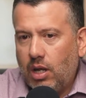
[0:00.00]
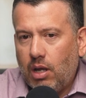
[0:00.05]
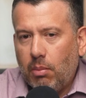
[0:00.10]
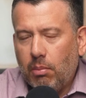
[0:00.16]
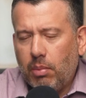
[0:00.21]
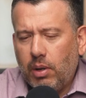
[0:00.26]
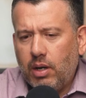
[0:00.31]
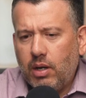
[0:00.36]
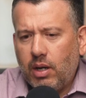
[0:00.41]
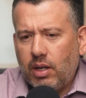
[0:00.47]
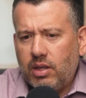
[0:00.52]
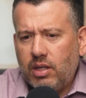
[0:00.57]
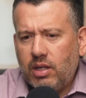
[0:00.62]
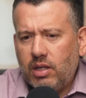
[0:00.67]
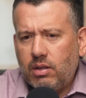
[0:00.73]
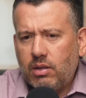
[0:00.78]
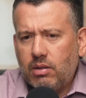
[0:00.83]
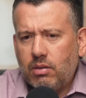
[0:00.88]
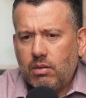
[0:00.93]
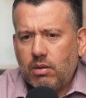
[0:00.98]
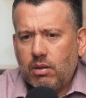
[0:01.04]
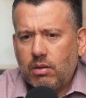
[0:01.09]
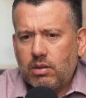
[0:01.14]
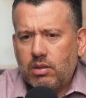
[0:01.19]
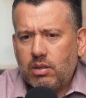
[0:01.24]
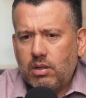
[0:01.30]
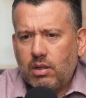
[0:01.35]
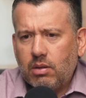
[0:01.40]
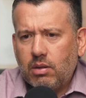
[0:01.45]
But I think
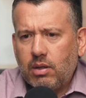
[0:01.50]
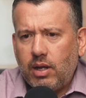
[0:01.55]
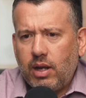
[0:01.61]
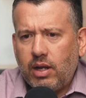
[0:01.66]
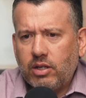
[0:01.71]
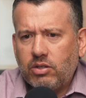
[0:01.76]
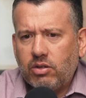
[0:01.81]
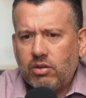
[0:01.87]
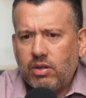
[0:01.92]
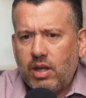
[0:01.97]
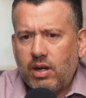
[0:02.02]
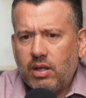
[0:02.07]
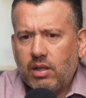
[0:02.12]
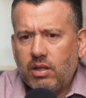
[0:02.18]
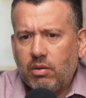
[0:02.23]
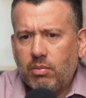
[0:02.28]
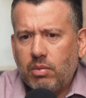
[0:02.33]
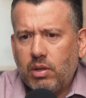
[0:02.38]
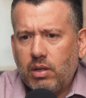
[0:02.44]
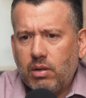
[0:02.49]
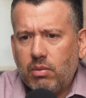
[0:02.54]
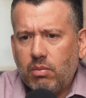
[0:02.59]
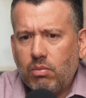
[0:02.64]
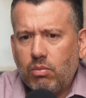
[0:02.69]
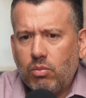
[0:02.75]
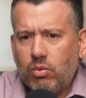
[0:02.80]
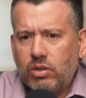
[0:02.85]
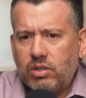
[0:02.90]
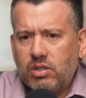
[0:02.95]
to answer that a little bit
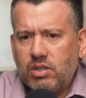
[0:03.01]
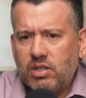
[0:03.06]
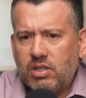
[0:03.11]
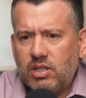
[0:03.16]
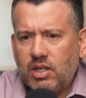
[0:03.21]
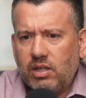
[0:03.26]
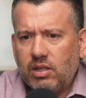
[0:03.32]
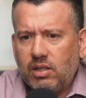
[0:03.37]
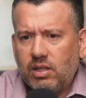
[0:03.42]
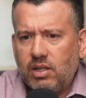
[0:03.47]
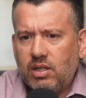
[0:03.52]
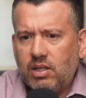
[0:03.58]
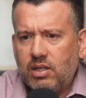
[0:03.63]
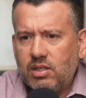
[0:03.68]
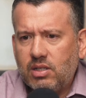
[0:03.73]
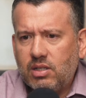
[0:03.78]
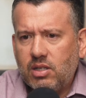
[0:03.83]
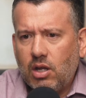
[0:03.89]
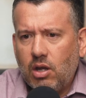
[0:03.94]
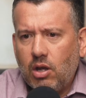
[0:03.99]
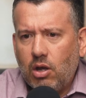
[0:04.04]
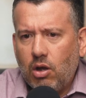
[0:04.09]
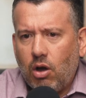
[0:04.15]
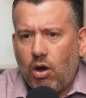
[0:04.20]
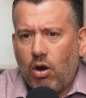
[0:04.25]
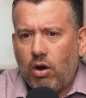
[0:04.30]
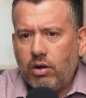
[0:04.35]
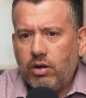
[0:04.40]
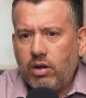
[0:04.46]
more succinctly is
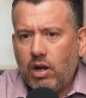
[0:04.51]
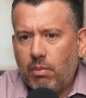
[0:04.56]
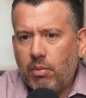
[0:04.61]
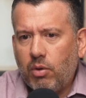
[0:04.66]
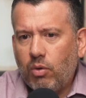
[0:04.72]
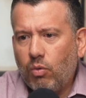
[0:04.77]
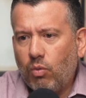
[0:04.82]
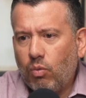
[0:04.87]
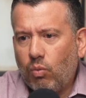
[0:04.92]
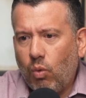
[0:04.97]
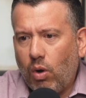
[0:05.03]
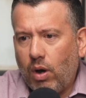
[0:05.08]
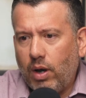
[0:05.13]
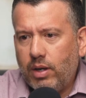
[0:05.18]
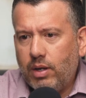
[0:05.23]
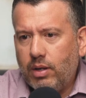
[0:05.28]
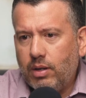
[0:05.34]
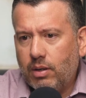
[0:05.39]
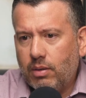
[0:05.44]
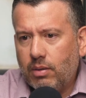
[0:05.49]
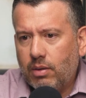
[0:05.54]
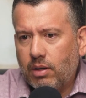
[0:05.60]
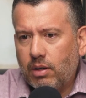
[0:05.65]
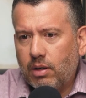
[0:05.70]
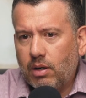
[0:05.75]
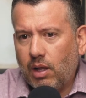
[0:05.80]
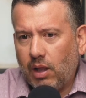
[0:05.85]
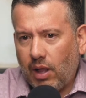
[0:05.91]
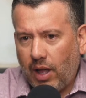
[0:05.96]
our number one
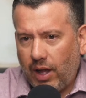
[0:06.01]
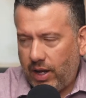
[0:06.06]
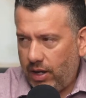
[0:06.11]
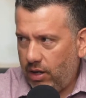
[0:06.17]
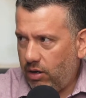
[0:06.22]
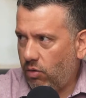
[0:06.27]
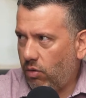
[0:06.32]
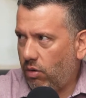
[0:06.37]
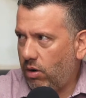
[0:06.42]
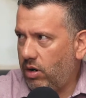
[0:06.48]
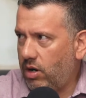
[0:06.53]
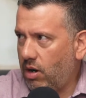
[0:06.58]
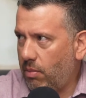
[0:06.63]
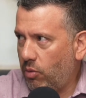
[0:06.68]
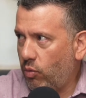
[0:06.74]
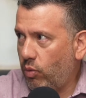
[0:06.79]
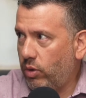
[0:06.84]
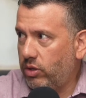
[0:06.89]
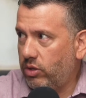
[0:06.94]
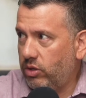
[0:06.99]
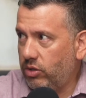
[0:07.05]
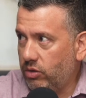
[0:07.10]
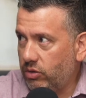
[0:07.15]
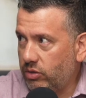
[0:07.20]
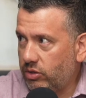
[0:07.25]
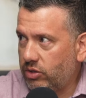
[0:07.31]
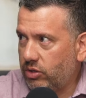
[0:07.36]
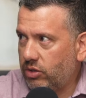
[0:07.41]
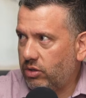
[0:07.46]
client or our number one
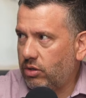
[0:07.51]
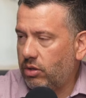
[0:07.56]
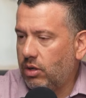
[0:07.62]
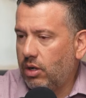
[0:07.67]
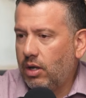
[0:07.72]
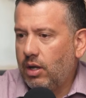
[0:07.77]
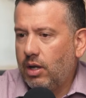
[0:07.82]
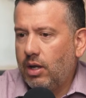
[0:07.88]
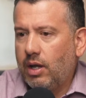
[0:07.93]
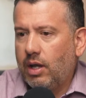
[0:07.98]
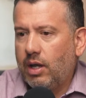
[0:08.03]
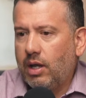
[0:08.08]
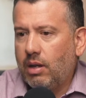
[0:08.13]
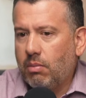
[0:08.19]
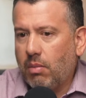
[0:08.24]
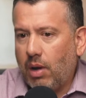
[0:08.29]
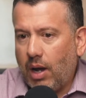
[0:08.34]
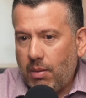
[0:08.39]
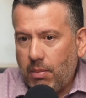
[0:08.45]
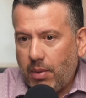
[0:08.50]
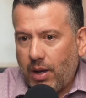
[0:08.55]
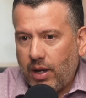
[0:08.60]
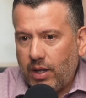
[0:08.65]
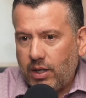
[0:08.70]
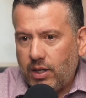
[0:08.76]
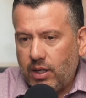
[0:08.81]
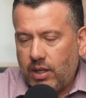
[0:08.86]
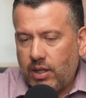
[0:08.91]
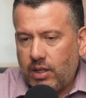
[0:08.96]
user, in my
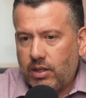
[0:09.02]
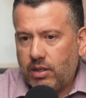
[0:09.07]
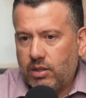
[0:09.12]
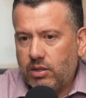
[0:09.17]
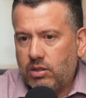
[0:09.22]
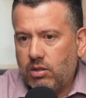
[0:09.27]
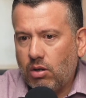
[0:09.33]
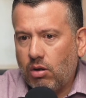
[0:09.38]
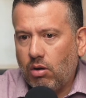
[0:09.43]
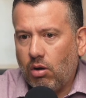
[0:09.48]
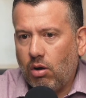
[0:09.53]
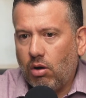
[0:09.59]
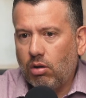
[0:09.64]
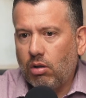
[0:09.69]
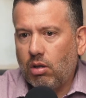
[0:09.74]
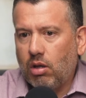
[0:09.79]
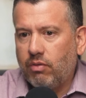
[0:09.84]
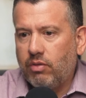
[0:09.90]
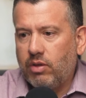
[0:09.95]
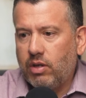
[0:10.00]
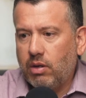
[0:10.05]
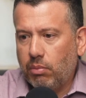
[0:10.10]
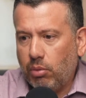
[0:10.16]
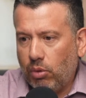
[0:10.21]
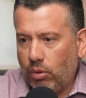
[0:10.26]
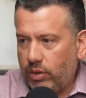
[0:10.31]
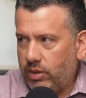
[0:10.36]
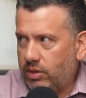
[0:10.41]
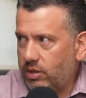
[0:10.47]
mind, is all of the
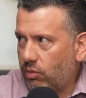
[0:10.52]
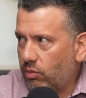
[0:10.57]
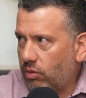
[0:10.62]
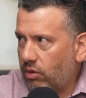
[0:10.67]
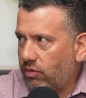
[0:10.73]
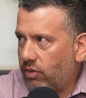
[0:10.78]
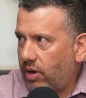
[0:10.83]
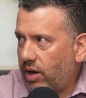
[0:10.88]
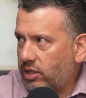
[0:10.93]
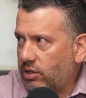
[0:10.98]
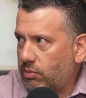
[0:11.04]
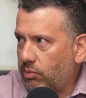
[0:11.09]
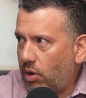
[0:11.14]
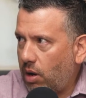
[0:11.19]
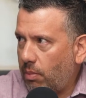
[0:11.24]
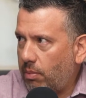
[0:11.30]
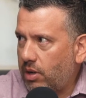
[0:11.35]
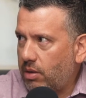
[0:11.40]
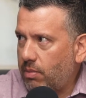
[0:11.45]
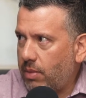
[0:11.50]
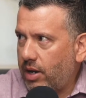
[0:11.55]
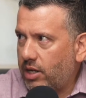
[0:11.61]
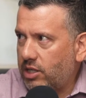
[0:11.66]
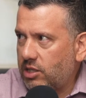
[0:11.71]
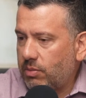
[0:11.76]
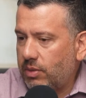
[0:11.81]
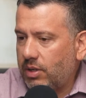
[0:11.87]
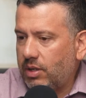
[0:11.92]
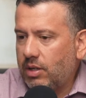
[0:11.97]
employees that work for Action Property
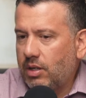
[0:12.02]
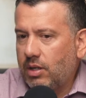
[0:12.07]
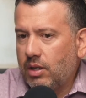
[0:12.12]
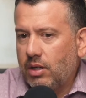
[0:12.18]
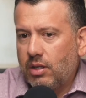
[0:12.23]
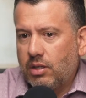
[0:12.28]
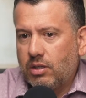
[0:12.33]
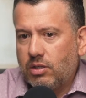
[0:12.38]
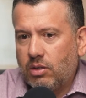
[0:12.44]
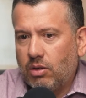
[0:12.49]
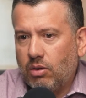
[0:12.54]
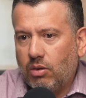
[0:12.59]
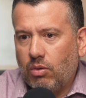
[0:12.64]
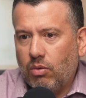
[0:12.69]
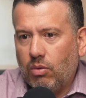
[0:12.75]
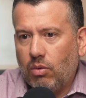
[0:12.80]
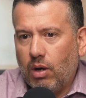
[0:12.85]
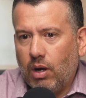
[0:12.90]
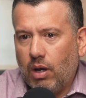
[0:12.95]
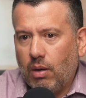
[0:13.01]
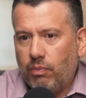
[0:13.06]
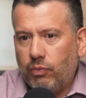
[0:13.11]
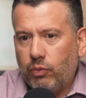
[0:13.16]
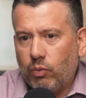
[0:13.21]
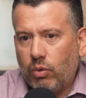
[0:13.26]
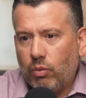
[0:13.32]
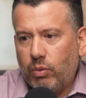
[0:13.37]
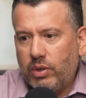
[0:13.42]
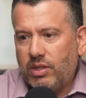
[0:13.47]
Management. So
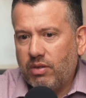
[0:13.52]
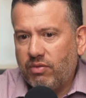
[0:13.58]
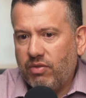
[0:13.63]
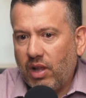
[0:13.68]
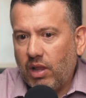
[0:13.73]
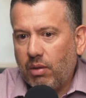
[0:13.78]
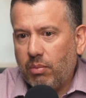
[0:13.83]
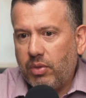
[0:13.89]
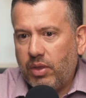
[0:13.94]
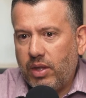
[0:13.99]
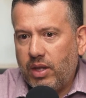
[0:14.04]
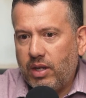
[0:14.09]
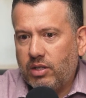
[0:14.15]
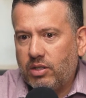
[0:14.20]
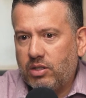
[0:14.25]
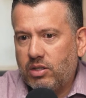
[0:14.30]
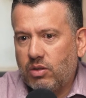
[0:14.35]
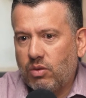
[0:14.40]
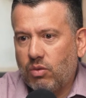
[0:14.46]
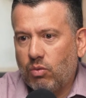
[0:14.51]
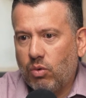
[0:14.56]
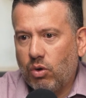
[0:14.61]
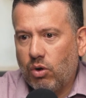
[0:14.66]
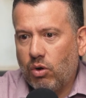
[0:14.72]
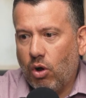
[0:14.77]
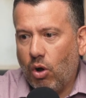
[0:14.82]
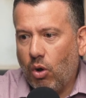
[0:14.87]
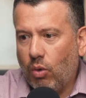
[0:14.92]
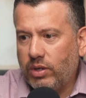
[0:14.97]
when we develop things,
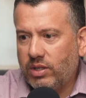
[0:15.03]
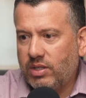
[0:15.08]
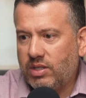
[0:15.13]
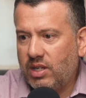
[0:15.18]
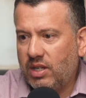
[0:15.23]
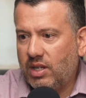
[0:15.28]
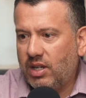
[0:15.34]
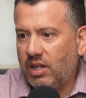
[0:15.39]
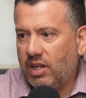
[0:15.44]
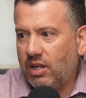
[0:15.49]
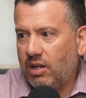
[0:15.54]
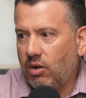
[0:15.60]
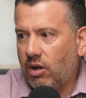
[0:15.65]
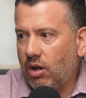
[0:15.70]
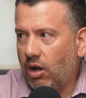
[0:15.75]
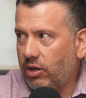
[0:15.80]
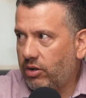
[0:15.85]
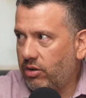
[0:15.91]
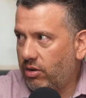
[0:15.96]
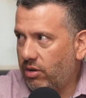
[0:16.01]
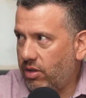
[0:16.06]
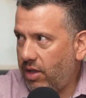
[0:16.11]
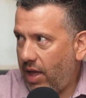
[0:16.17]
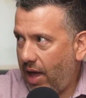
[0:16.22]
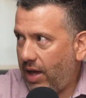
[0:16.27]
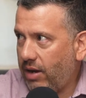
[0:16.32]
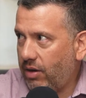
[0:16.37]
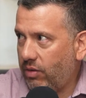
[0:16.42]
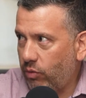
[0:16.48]
we're always thinking under
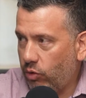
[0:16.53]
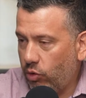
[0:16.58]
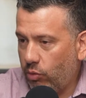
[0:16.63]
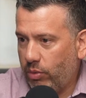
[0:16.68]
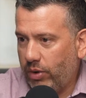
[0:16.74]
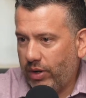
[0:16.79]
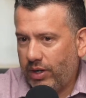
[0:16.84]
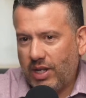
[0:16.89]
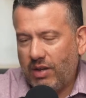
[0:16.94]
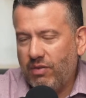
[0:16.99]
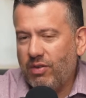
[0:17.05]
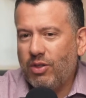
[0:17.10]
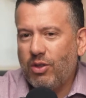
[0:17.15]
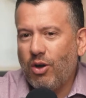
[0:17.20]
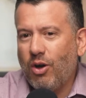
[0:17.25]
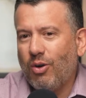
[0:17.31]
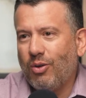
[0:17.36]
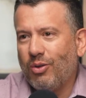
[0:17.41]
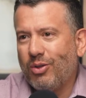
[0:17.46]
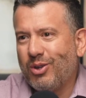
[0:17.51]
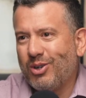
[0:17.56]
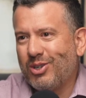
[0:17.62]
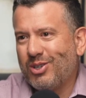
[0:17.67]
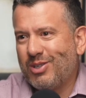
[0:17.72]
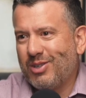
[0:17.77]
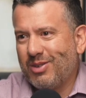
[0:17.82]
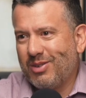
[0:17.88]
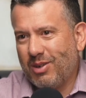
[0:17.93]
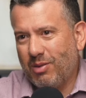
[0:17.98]
that rubric, even though
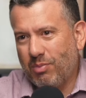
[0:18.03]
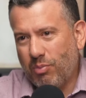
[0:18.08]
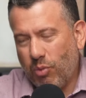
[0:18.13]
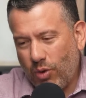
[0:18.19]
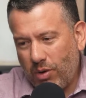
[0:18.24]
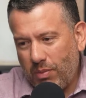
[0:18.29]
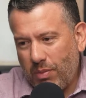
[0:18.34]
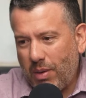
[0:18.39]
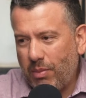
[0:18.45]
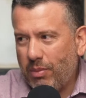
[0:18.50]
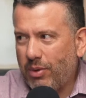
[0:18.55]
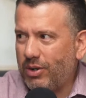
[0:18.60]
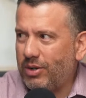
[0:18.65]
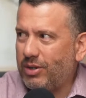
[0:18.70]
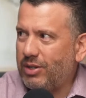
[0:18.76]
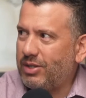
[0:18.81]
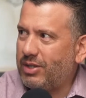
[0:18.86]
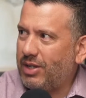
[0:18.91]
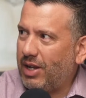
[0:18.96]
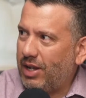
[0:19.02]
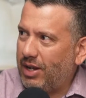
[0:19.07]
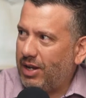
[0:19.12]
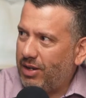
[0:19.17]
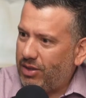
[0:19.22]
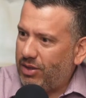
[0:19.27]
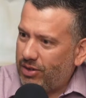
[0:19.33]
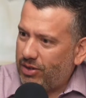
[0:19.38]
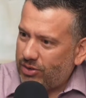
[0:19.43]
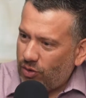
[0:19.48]
there's board members and
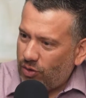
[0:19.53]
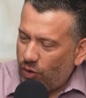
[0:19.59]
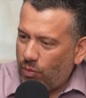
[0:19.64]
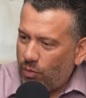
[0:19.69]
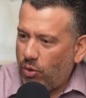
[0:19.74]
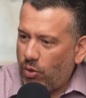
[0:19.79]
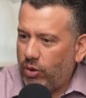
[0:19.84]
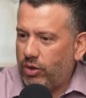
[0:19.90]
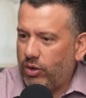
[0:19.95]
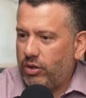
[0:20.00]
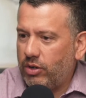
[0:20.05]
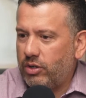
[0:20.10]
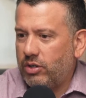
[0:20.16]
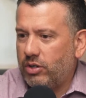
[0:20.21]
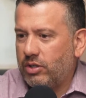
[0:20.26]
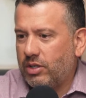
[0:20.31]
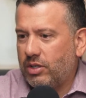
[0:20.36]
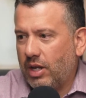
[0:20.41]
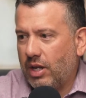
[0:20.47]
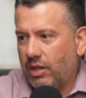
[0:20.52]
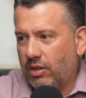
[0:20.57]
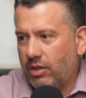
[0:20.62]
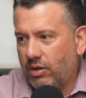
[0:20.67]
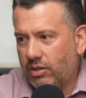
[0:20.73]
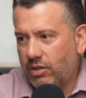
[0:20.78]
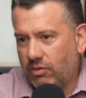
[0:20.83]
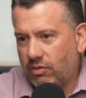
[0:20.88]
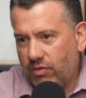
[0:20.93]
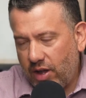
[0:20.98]
there's homeowners and
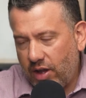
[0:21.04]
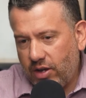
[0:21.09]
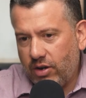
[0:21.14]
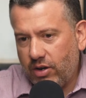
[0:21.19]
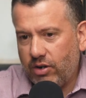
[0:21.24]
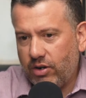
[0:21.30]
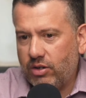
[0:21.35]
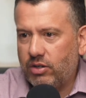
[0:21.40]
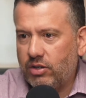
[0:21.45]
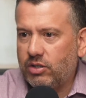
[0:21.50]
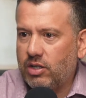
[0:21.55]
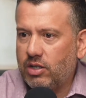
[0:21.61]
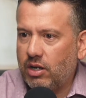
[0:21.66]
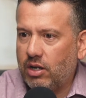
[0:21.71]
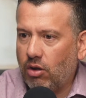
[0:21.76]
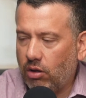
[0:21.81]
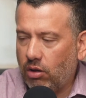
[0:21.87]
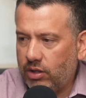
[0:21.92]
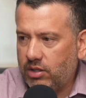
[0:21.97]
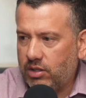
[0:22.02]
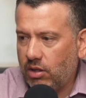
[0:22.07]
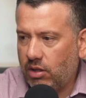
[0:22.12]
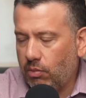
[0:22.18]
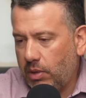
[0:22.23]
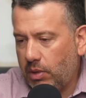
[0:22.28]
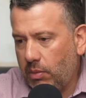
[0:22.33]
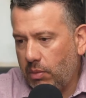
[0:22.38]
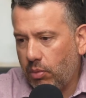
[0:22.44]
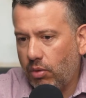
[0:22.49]
there's vendors and all these other
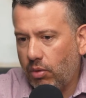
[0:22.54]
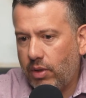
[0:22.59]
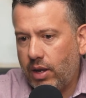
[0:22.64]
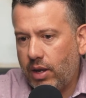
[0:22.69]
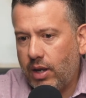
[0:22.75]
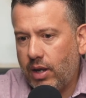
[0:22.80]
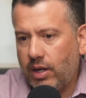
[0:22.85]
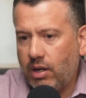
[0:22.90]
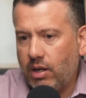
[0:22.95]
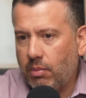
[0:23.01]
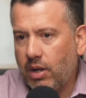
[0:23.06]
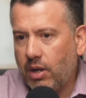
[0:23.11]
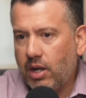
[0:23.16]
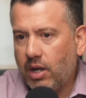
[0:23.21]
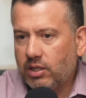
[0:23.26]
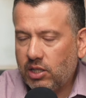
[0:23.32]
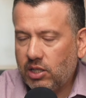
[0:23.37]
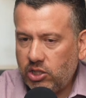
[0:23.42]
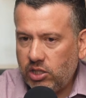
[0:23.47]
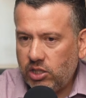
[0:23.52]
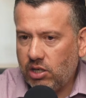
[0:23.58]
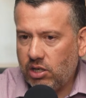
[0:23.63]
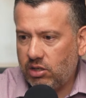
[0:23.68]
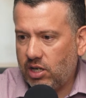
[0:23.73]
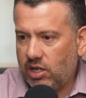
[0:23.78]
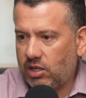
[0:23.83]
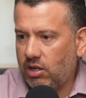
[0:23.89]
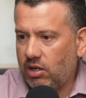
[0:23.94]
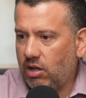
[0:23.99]
people that end up touching our
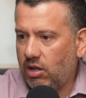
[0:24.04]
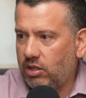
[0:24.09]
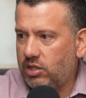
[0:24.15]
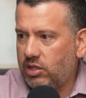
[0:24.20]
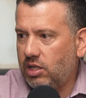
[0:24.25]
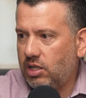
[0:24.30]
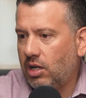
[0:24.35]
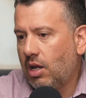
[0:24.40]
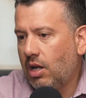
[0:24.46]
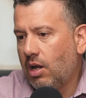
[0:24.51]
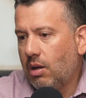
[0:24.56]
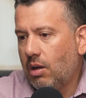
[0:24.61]
technology.